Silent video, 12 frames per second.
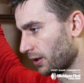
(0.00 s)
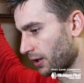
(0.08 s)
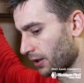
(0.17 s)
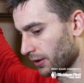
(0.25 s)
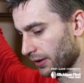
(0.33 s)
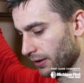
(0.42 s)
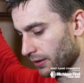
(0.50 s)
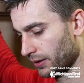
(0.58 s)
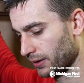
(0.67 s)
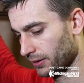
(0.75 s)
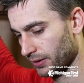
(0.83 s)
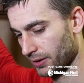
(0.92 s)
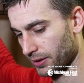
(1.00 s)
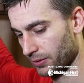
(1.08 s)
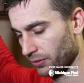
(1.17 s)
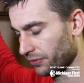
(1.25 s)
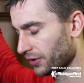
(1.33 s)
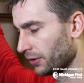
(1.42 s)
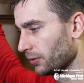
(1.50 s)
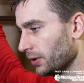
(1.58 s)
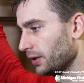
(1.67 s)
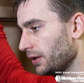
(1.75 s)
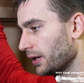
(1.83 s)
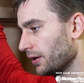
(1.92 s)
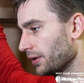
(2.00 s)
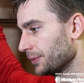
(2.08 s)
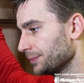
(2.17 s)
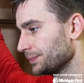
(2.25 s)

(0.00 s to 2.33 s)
And we found a way in the end.